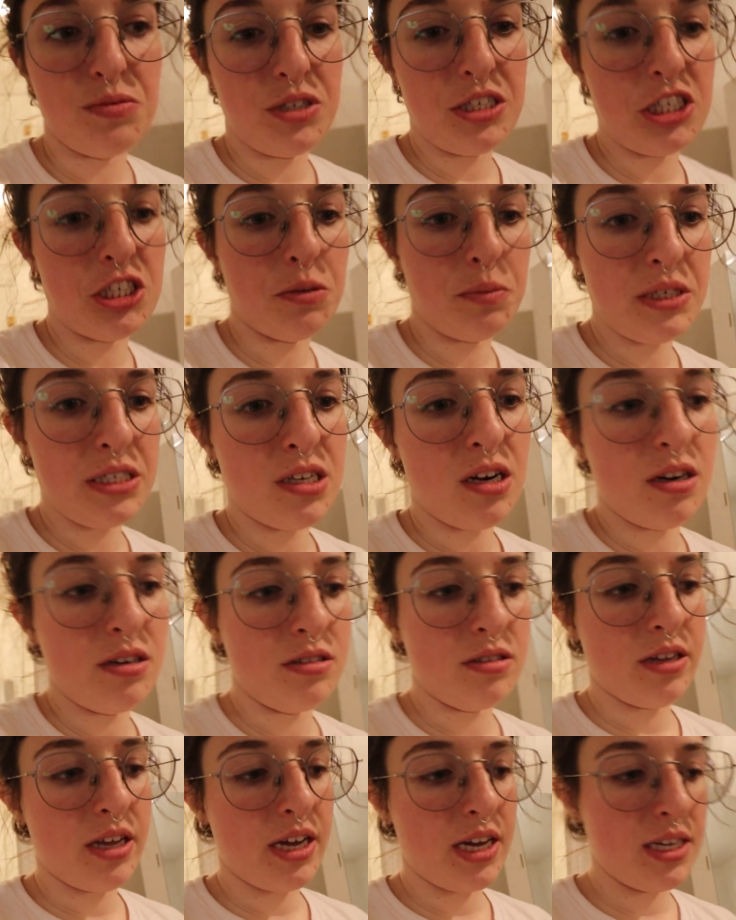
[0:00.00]
We should be
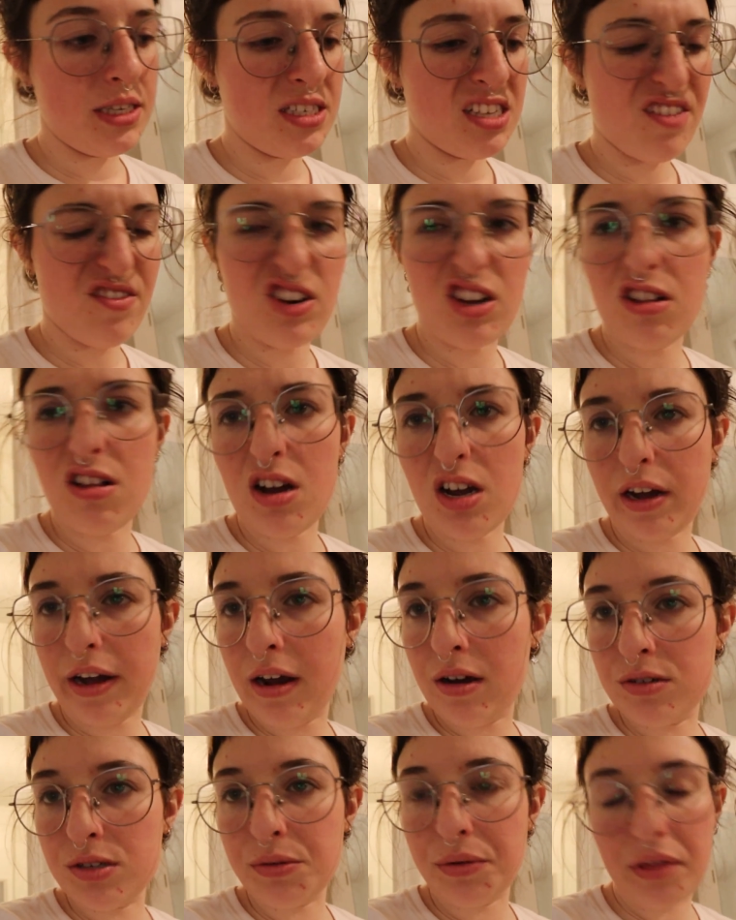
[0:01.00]
done. Like it's 7 o'clock
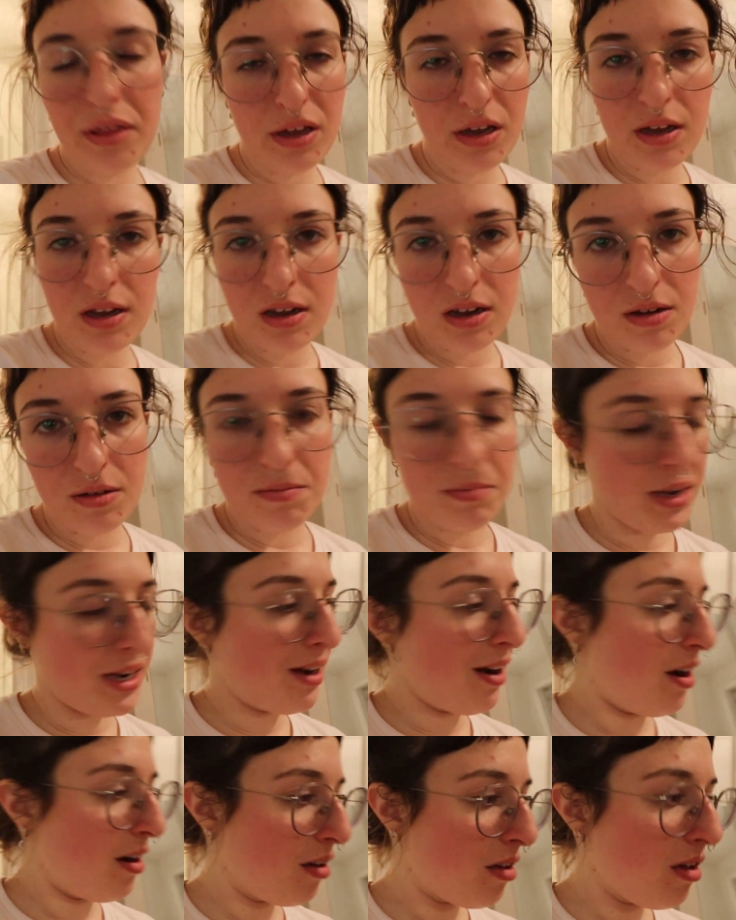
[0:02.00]
now, so we're thinking by
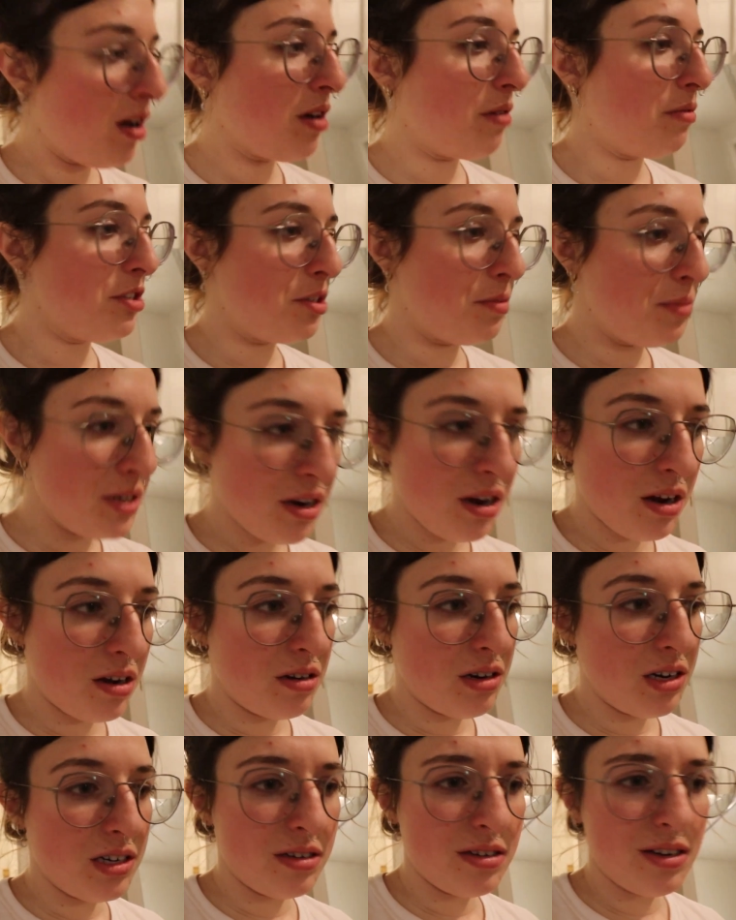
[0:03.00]
9 o'clock we should be
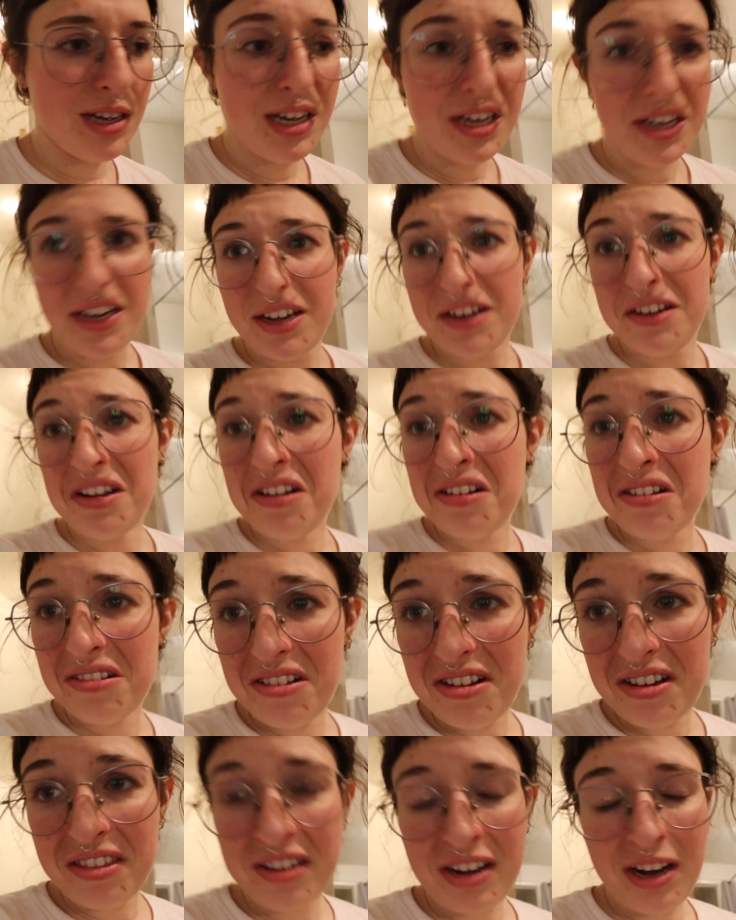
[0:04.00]
done. And 9
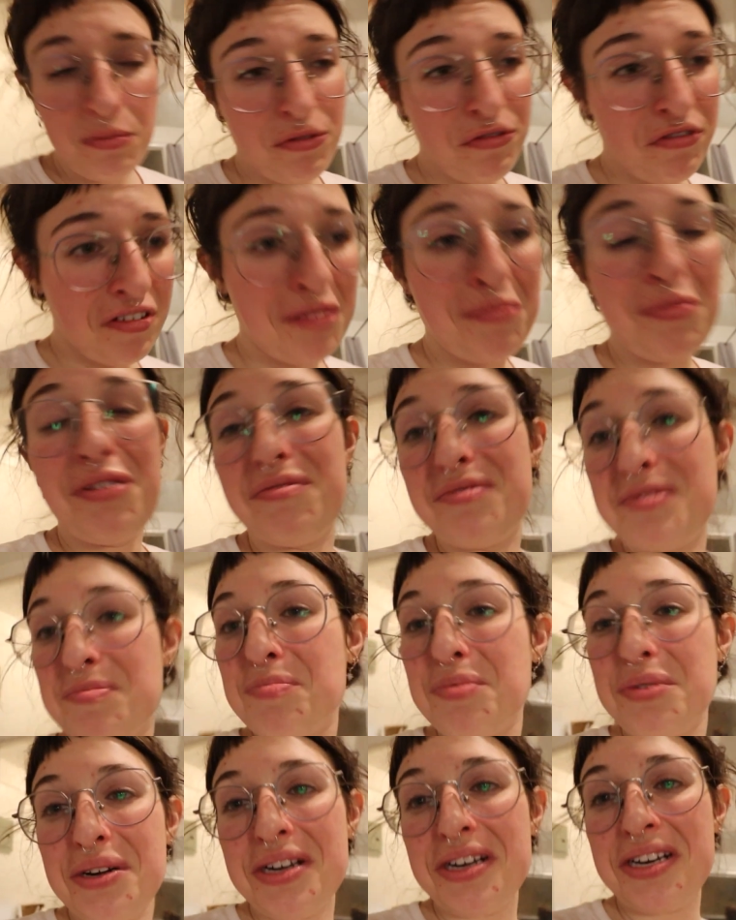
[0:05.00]
o'clock the night before you move is
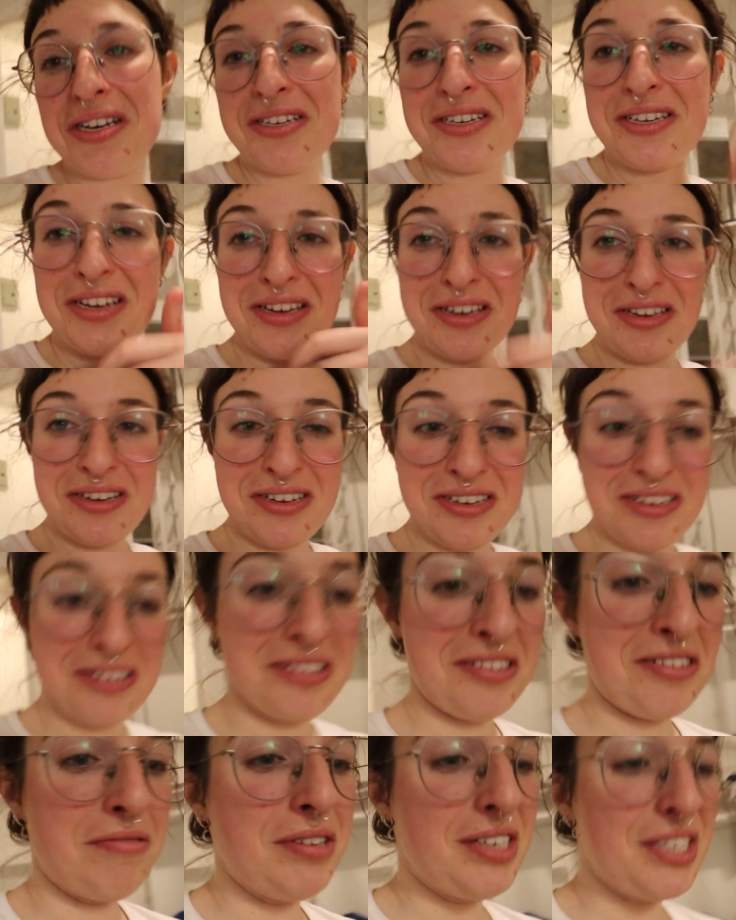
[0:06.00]
pretty dang good.
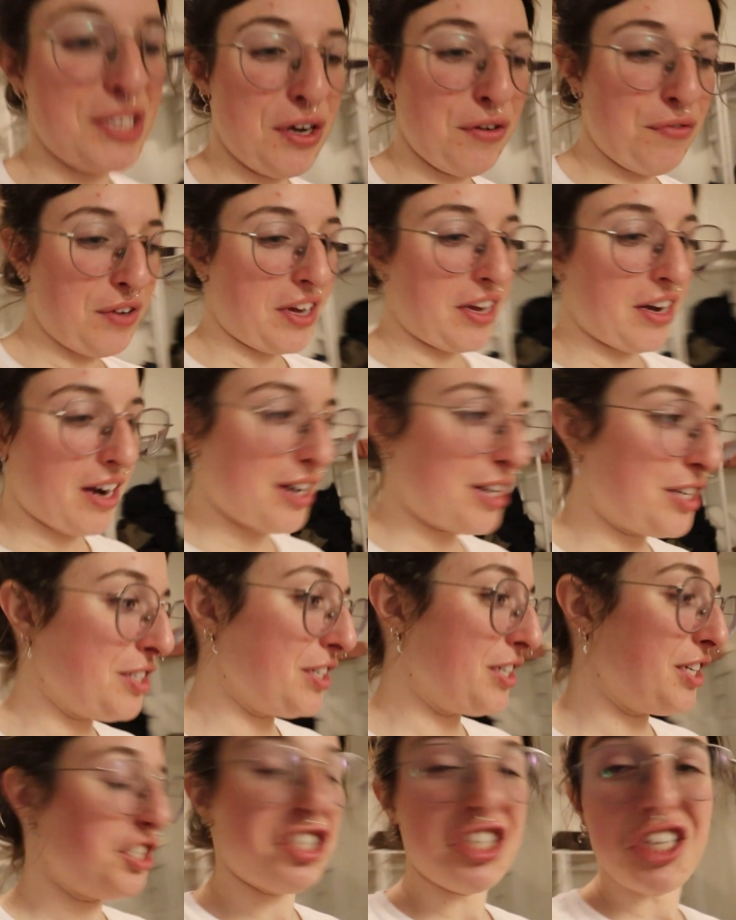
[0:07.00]
So we'll see if we can
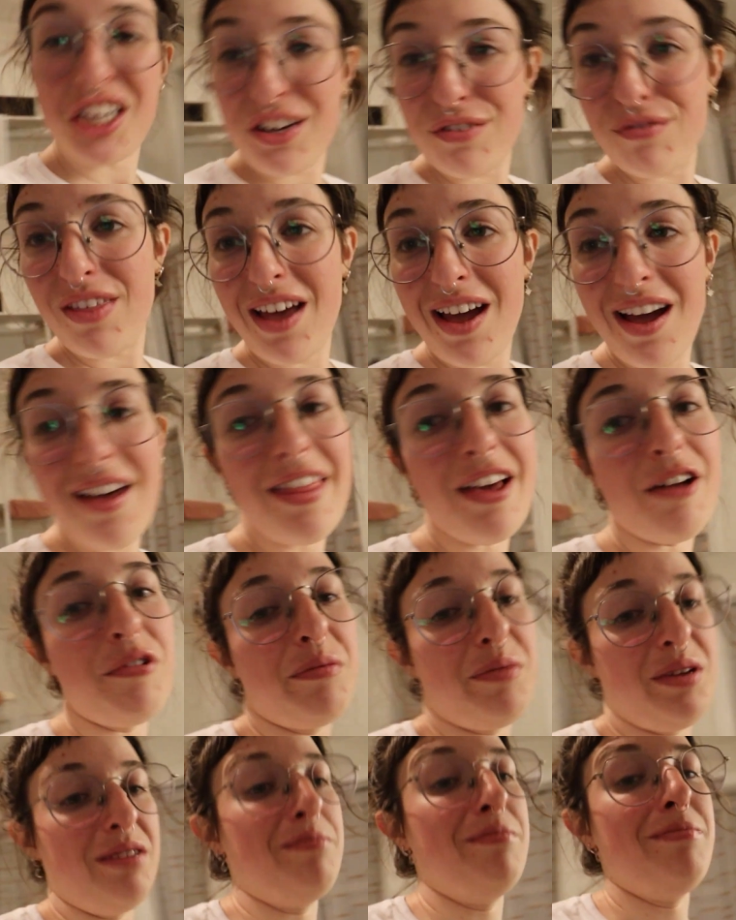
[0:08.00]
actually achieve that. That
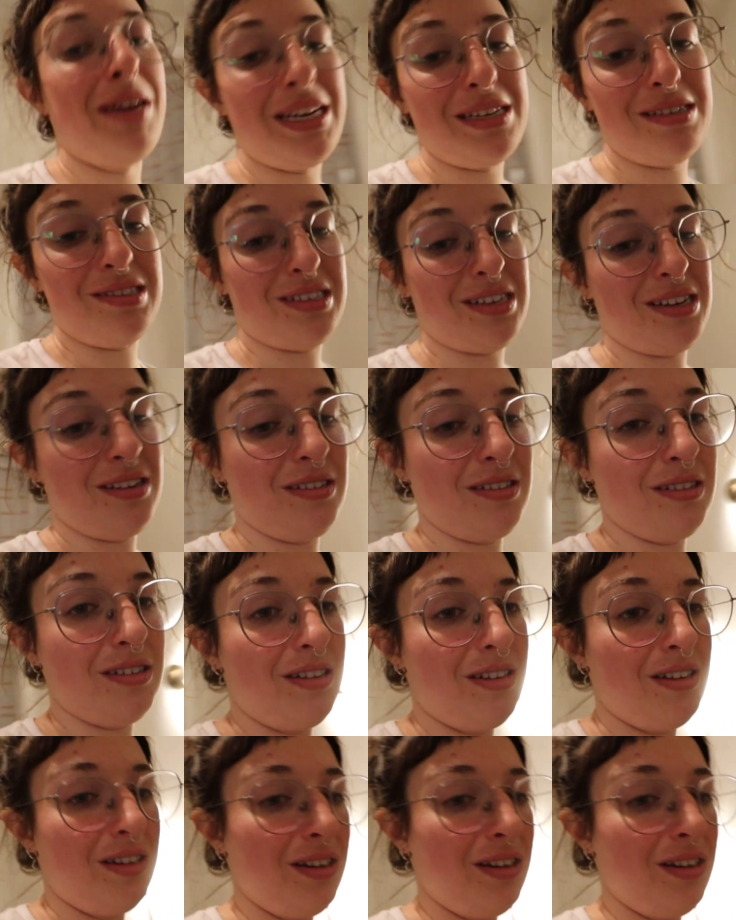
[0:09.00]
would be amazing.